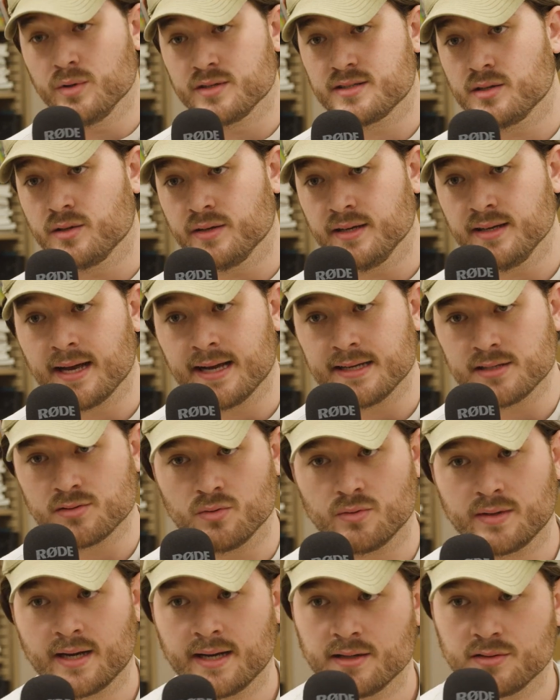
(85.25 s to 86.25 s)
still in high
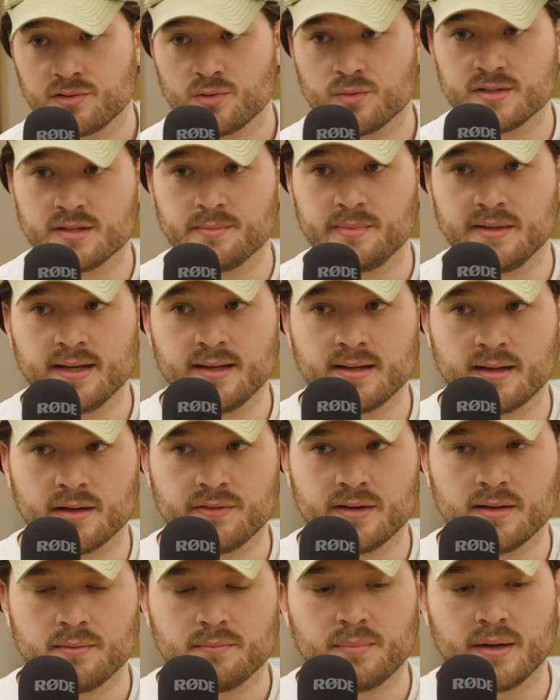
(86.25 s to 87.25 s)
school kind of towards the beginning of
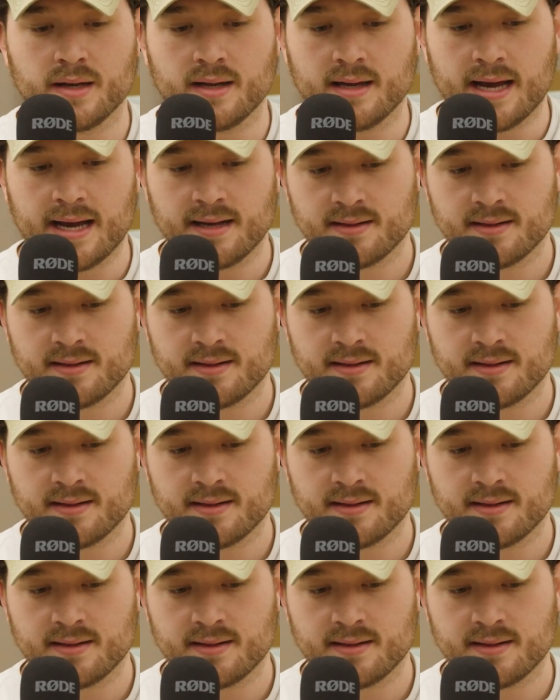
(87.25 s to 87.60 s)
it, but